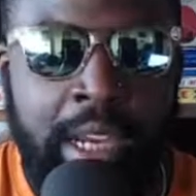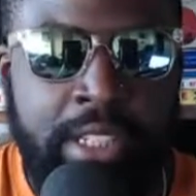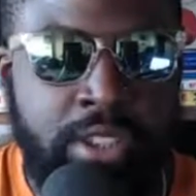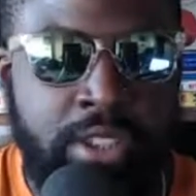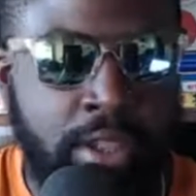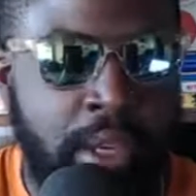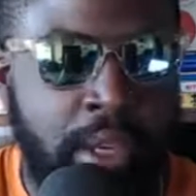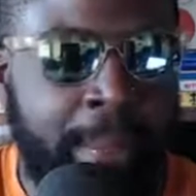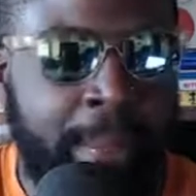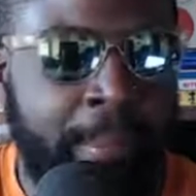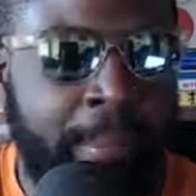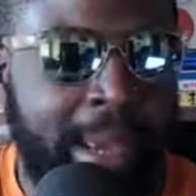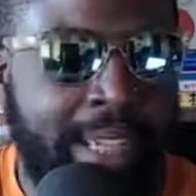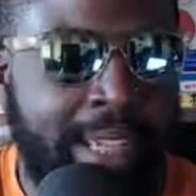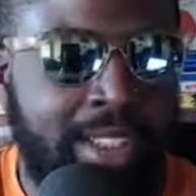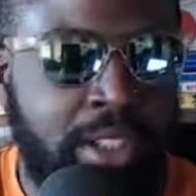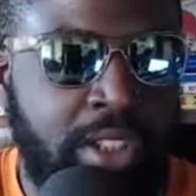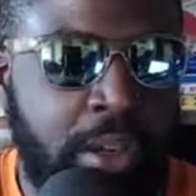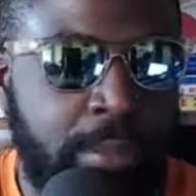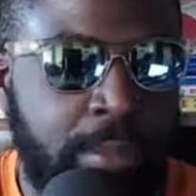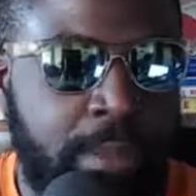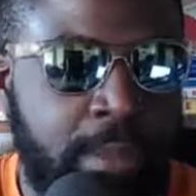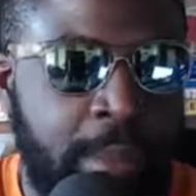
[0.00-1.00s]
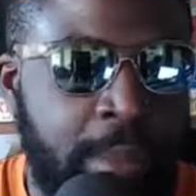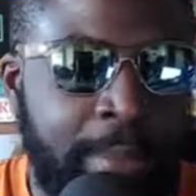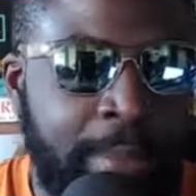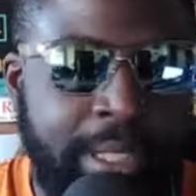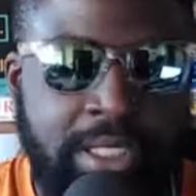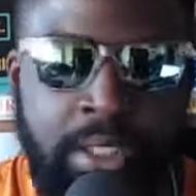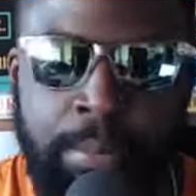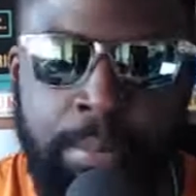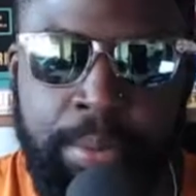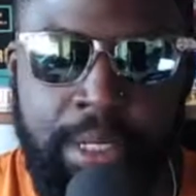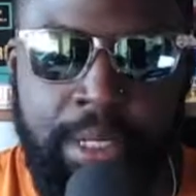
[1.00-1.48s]
So it makes com it makes
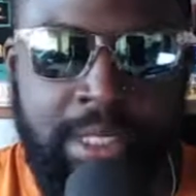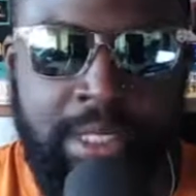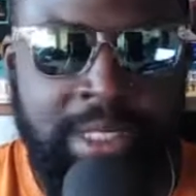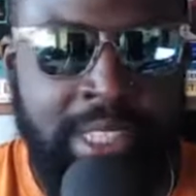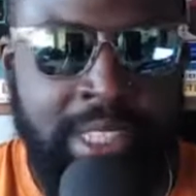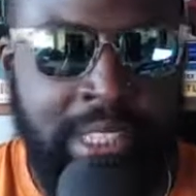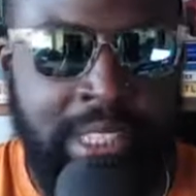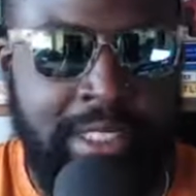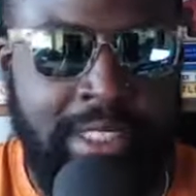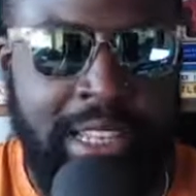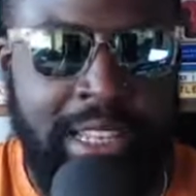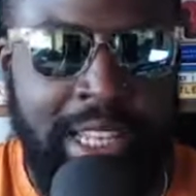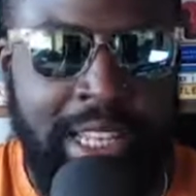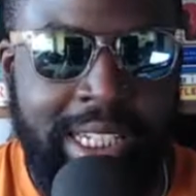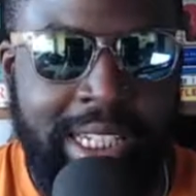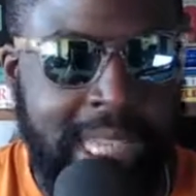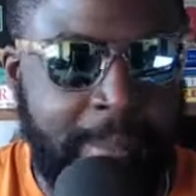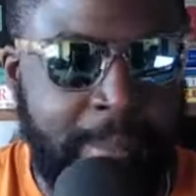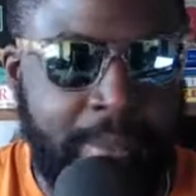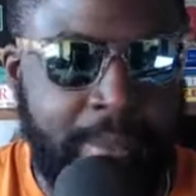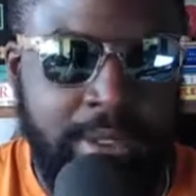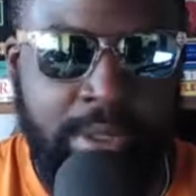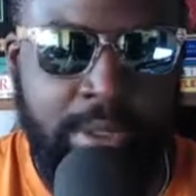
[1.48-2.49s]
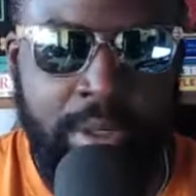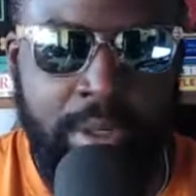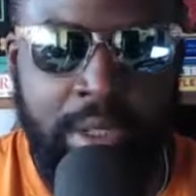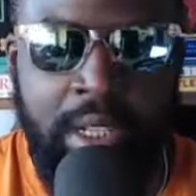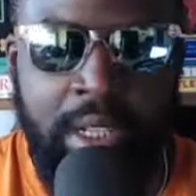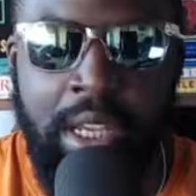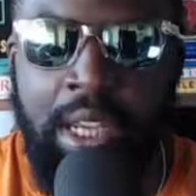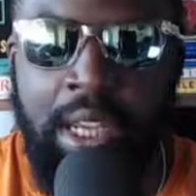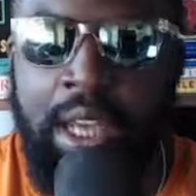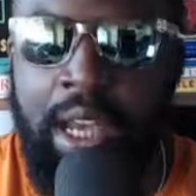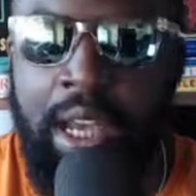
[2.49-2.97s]
complete sense to kind of tap into
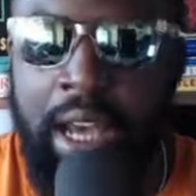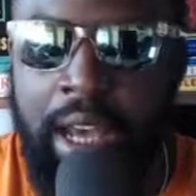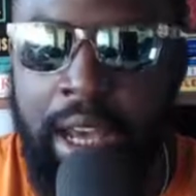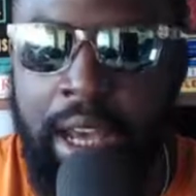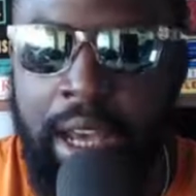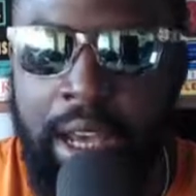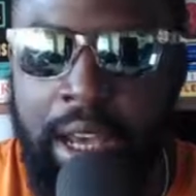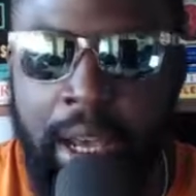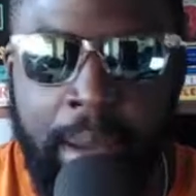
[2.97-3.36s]
a, uh,